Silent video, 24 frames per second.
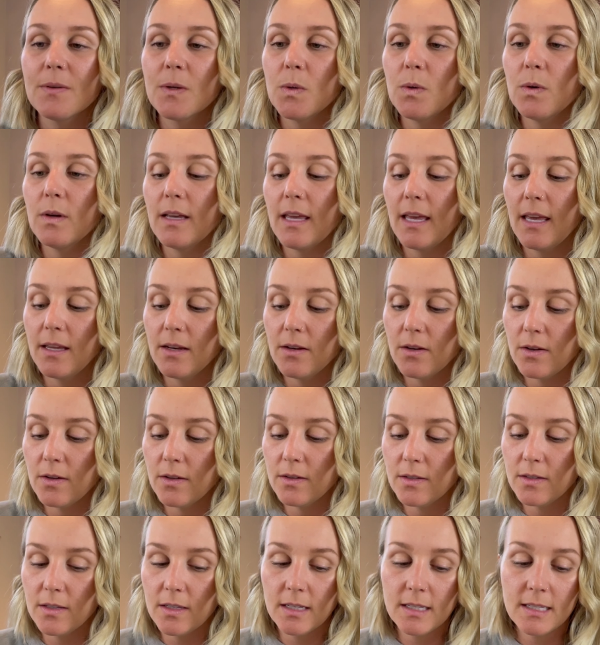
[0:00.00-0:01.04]
cool
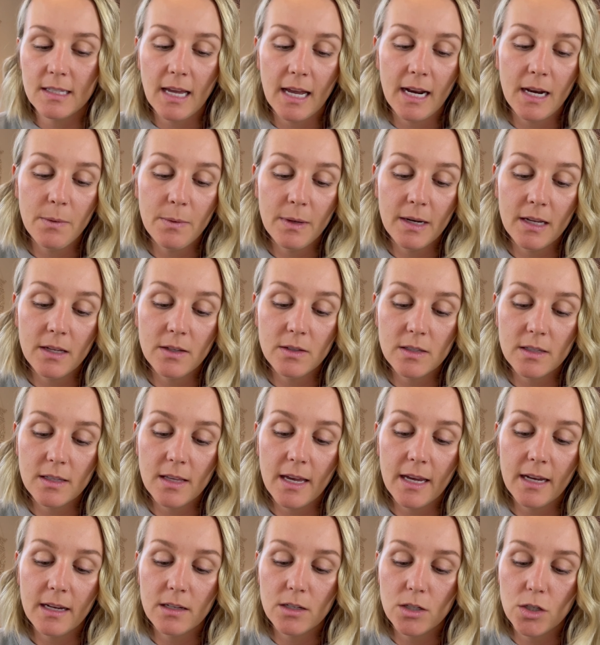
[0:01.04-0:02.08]
candles. Does anyone else
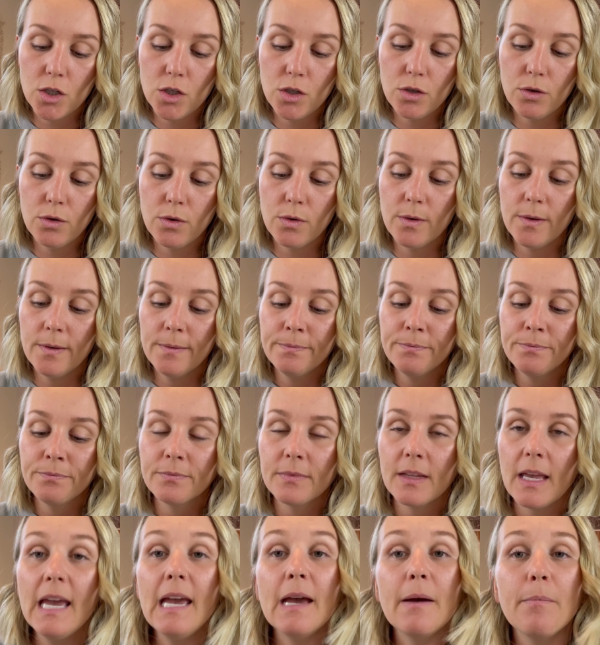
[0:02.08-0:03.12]
like to
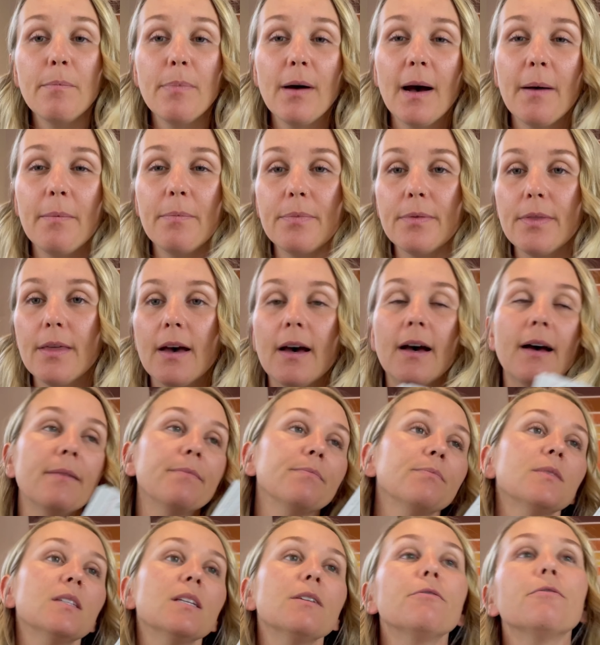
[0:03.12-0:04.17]
amp up the
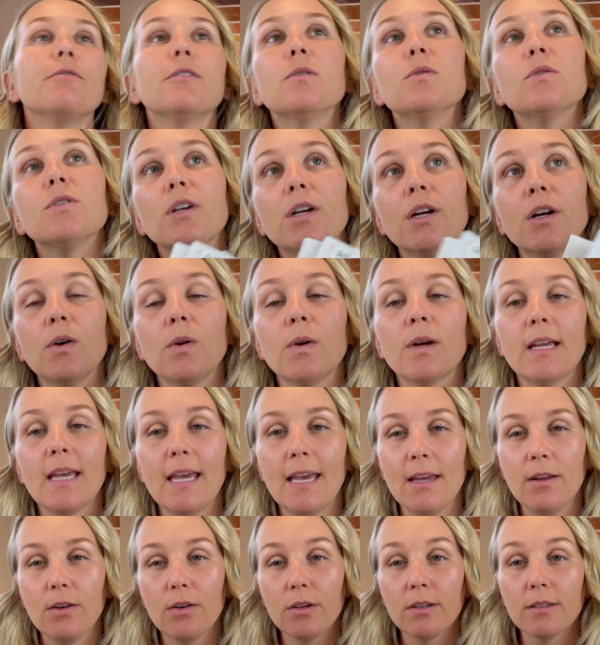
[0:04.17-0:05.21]
diffuser or
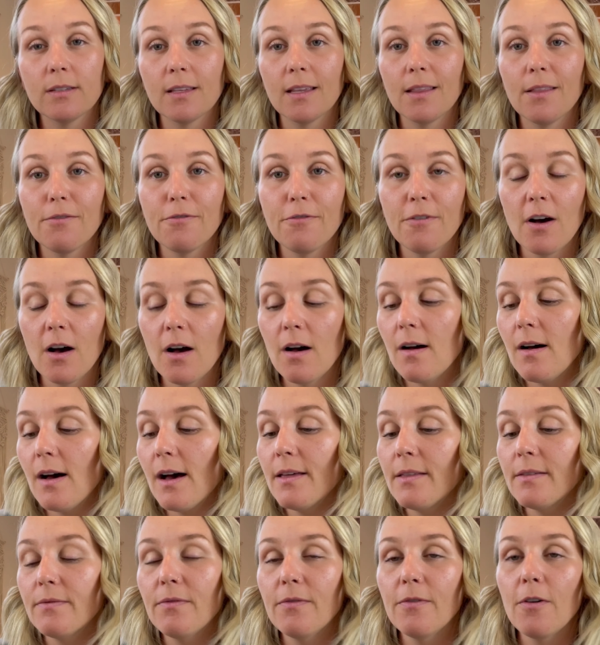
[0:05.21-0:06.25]
candles in the fall, uh,
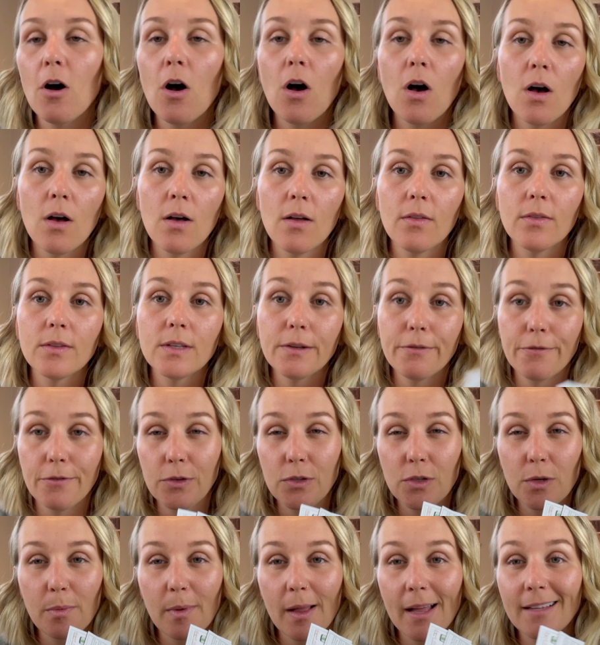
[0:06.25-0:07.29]
fall
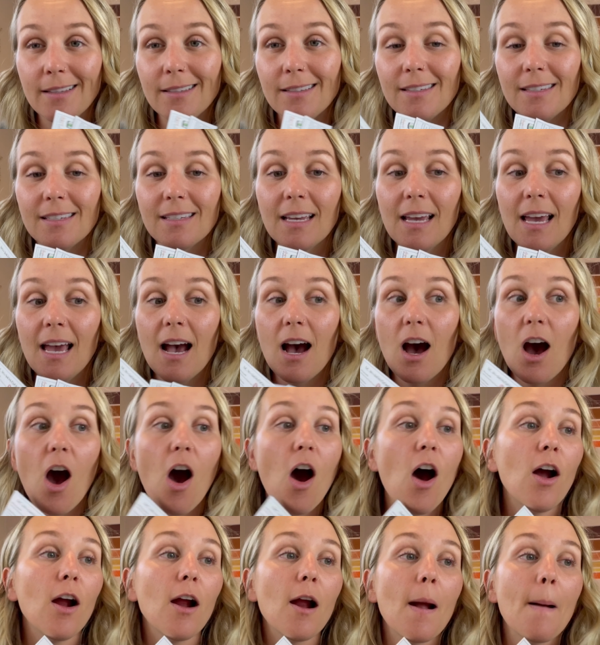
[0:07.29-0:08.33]
diffuser blends?
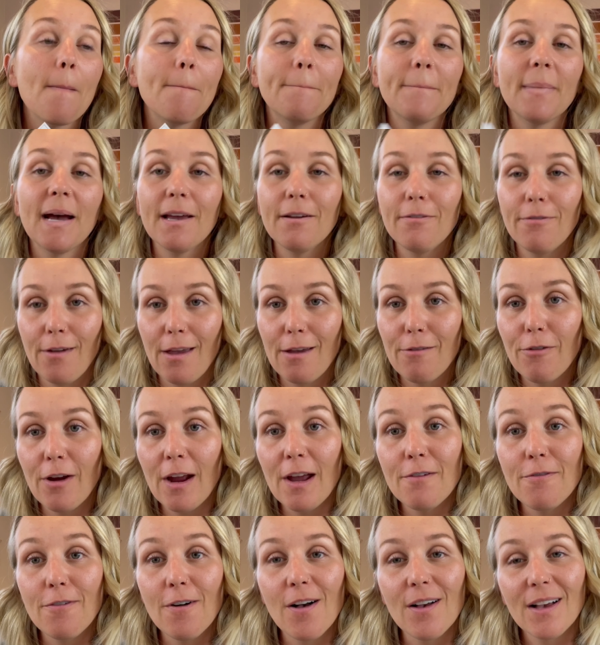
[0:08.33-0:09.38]
are my
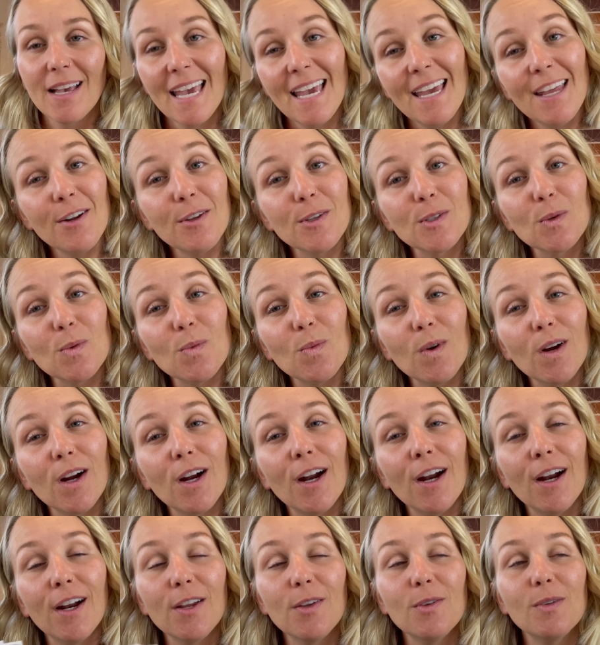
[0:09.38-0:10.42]
favorite. Fall candles
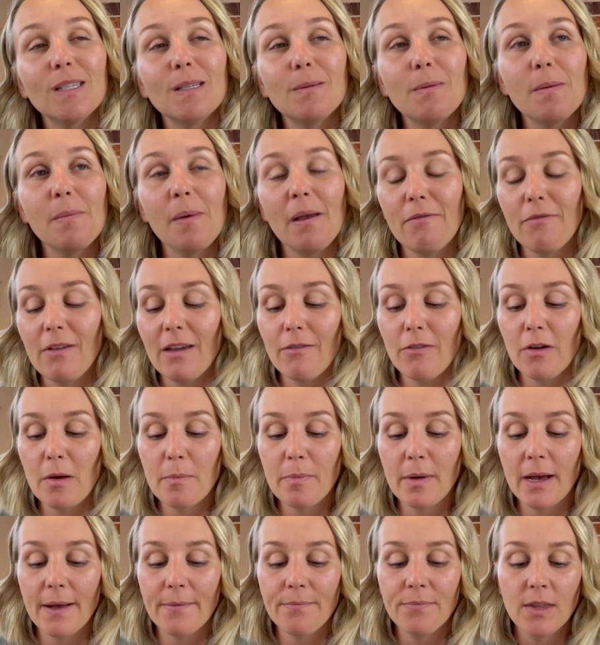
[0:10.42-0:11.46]
were, used to be my favorite,
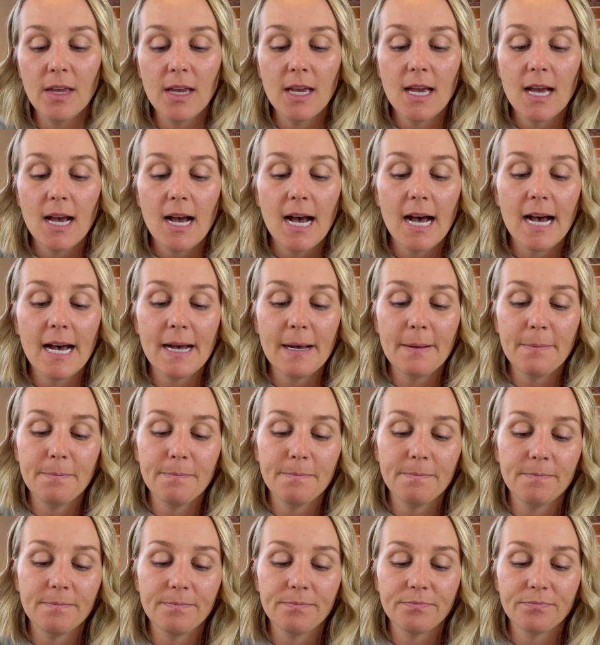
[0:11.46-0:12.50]
but
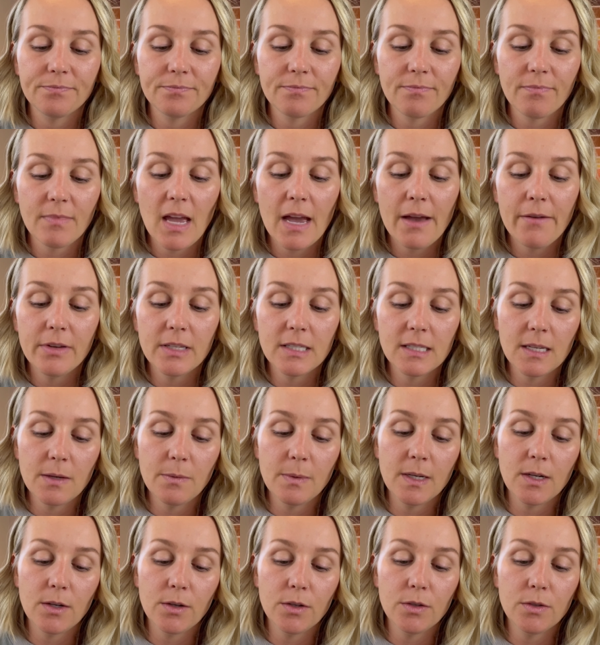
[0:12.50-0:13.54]
um, obviously
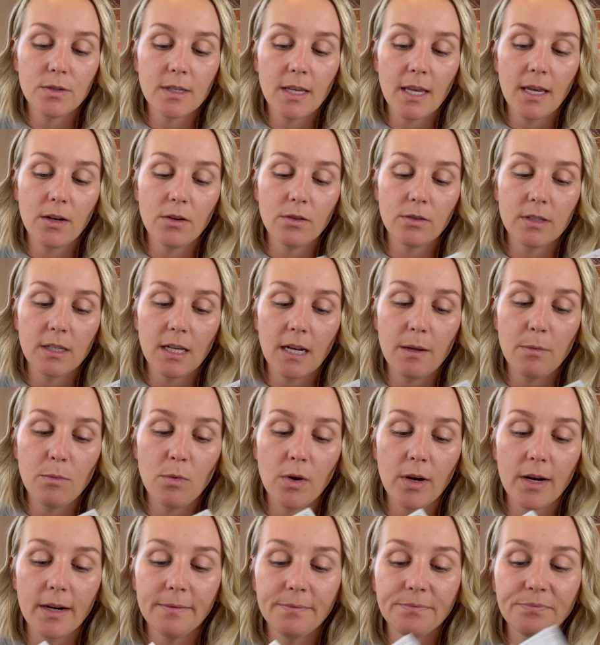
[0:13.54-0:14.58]
we don't use candles
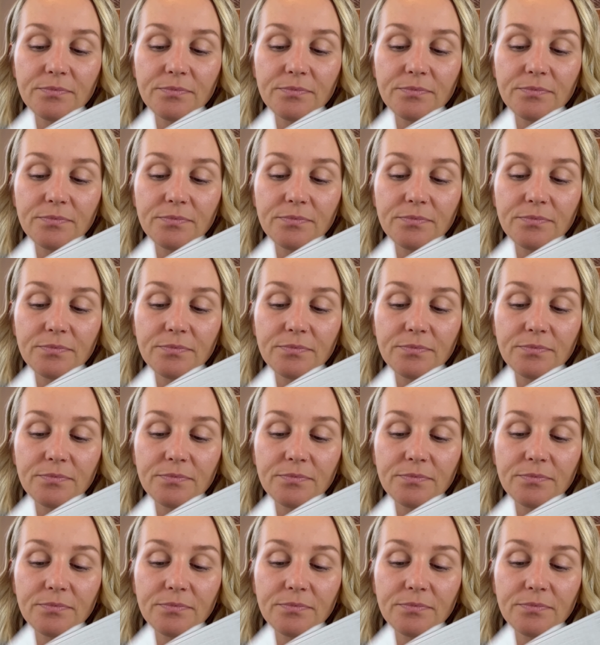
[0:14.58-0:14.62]
anymore.